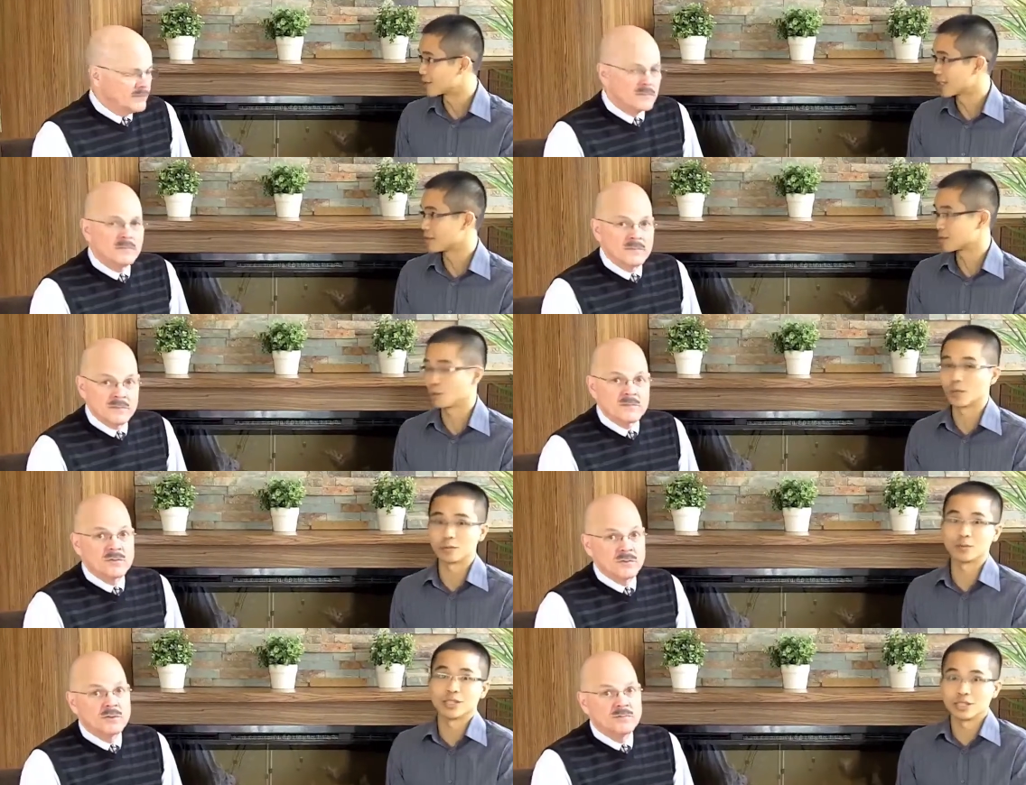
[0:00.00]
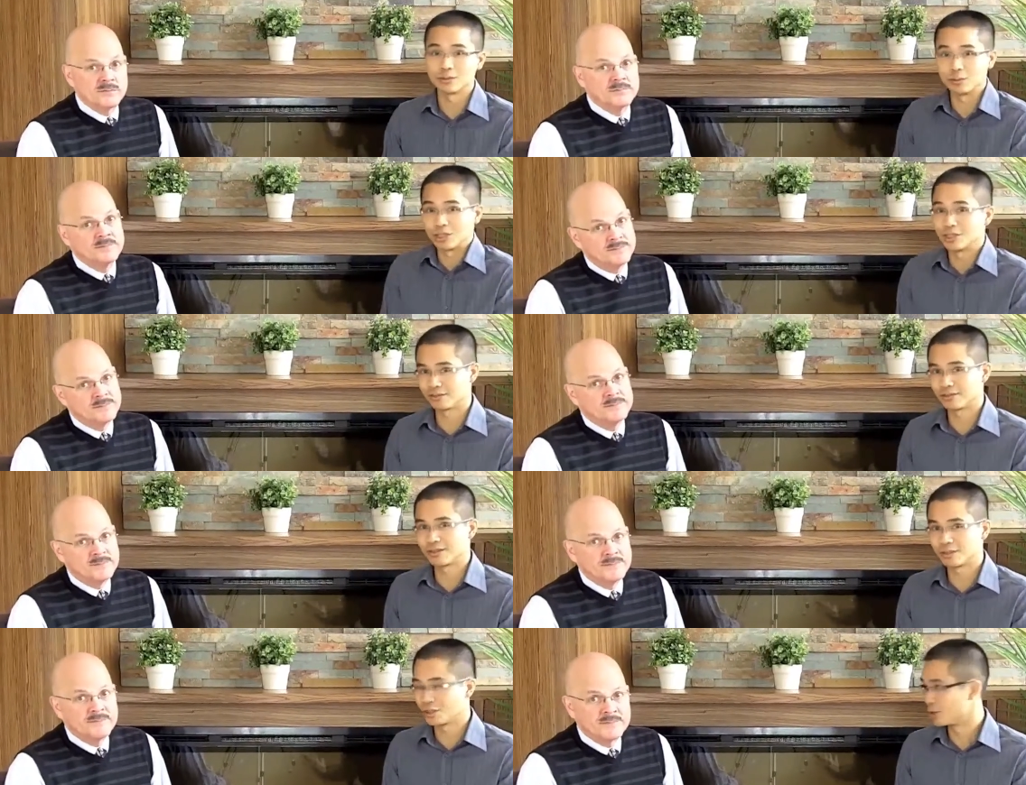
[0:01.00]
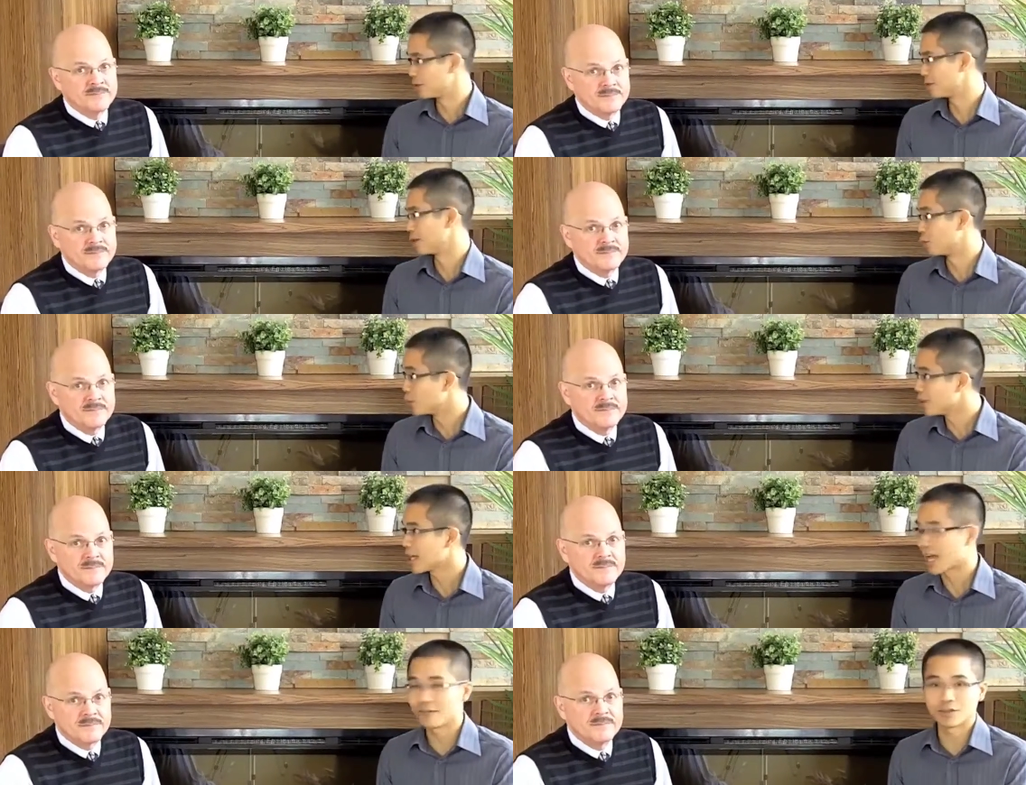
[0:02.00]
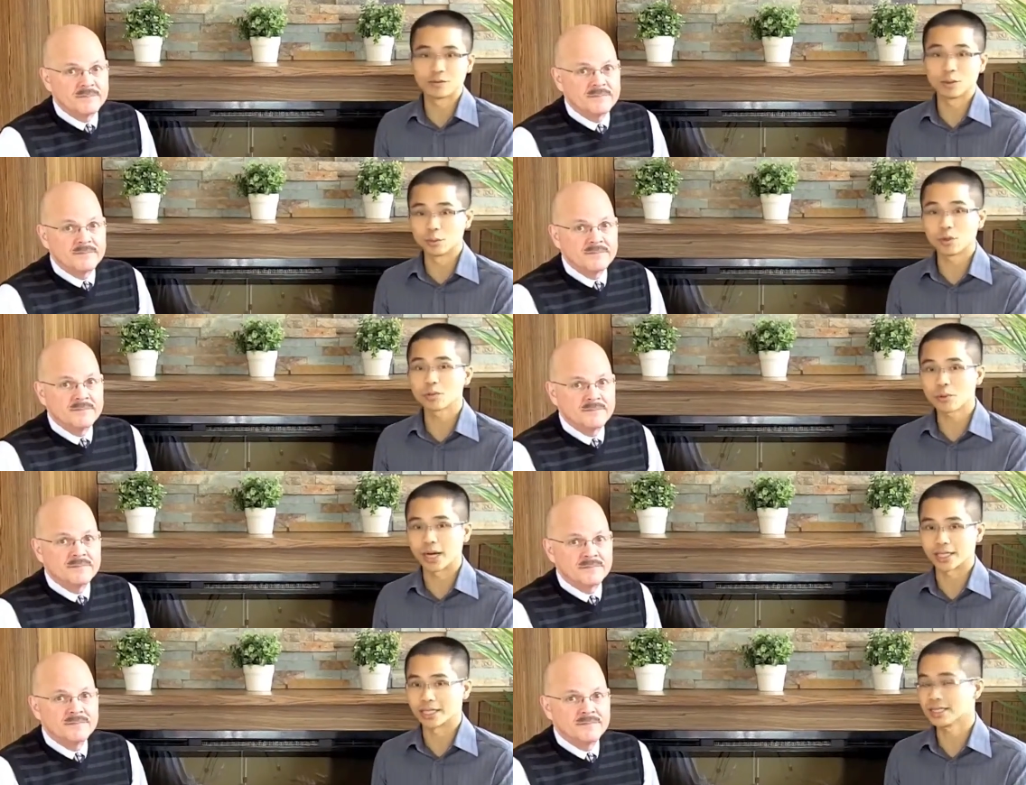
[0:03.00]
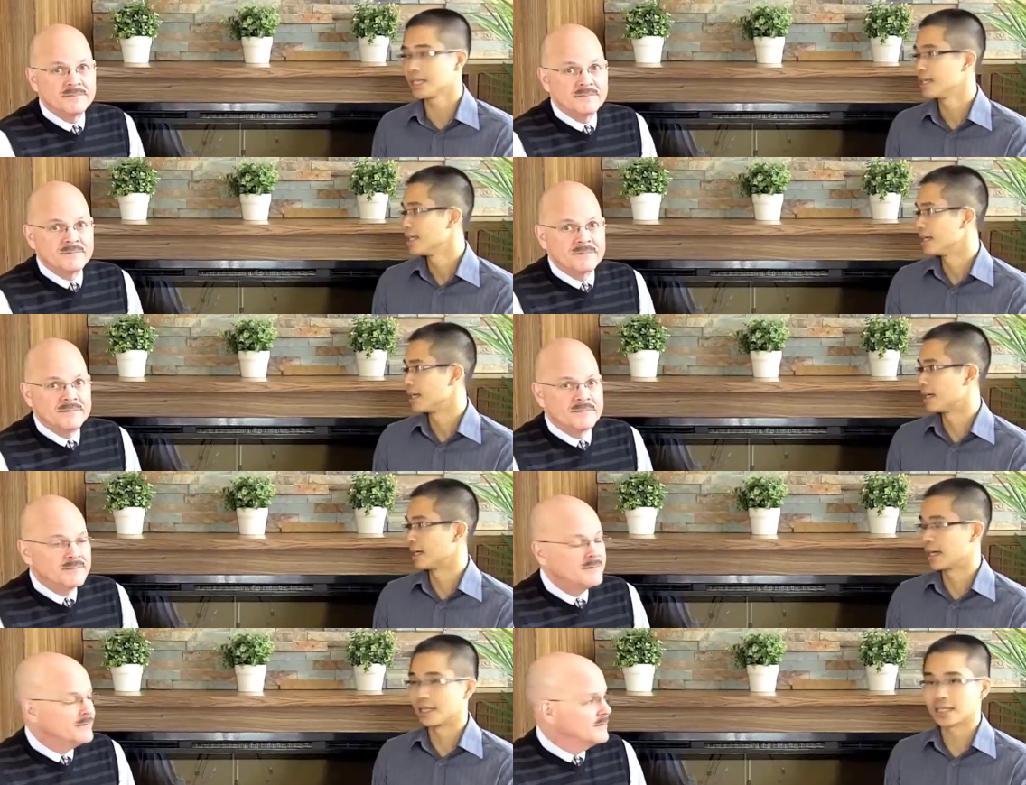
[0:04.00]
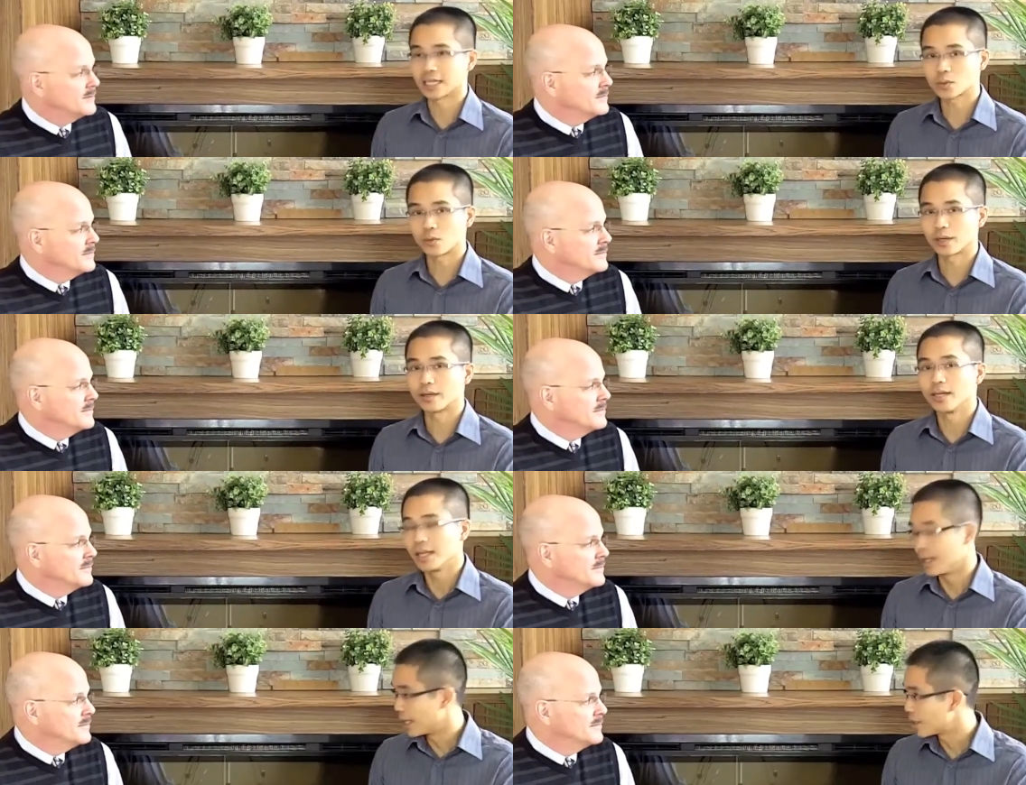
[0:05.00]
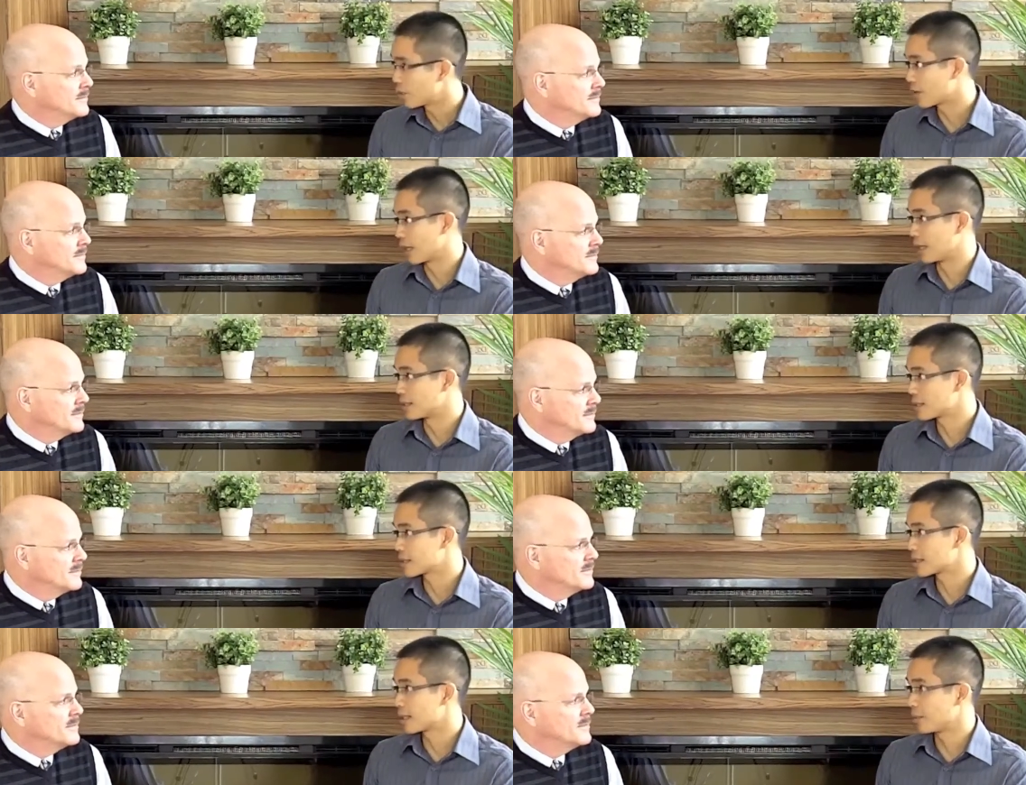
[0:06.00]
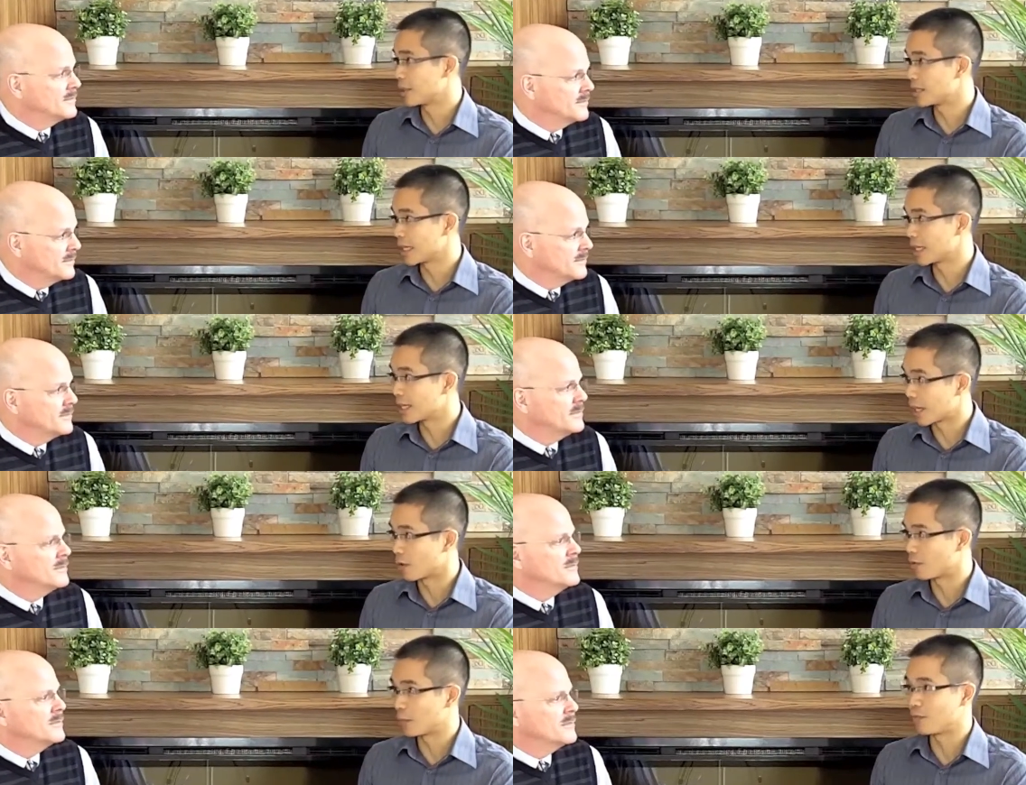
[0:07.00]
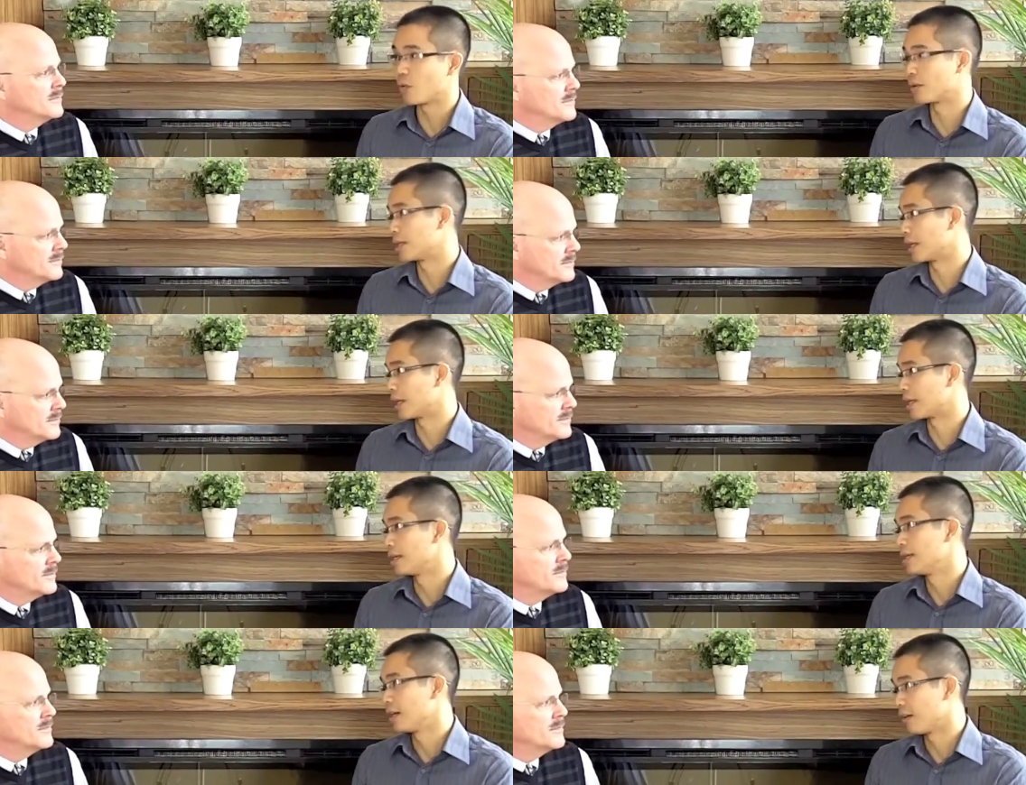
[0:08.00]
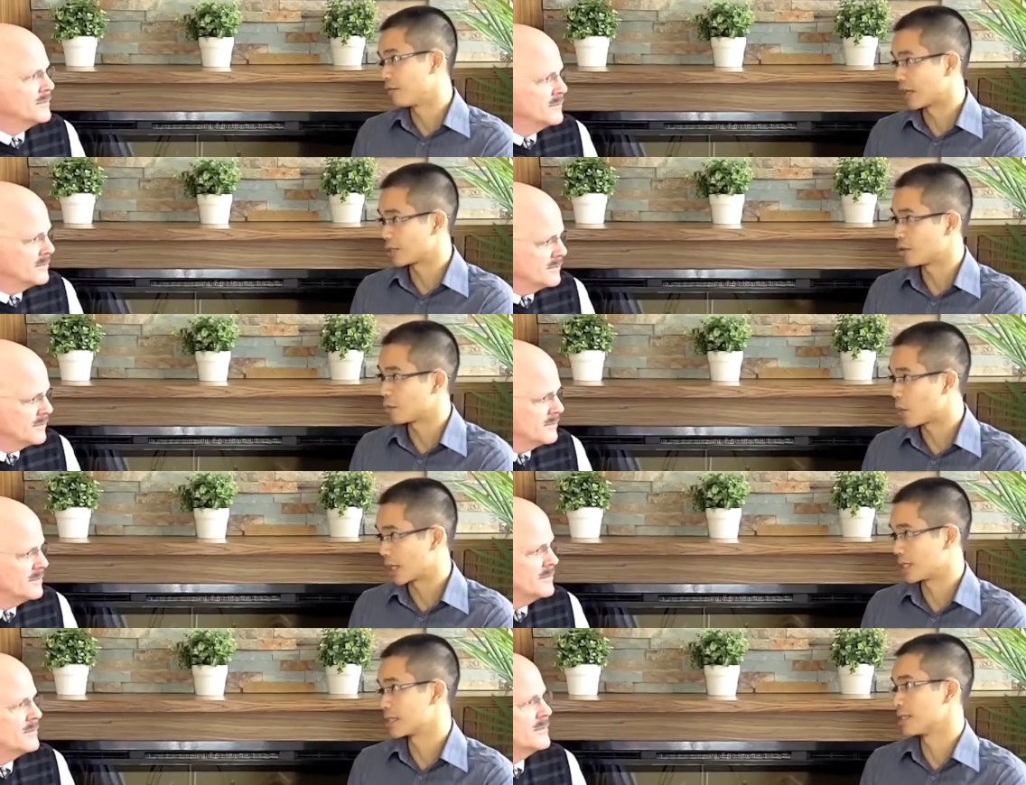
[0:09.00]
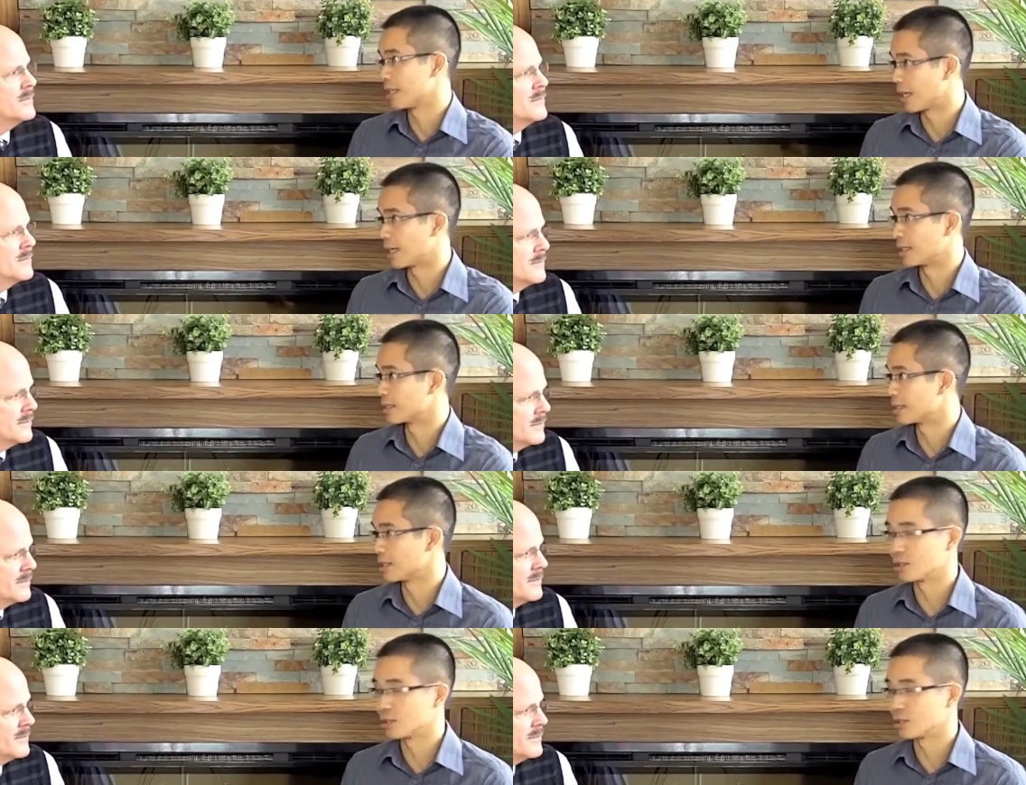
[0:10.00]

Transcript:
Speaker 1: of ourselves the way sure. we, we would have if we weren't pregnant. and that's where little things can be taken care of before they affect your pregnancy and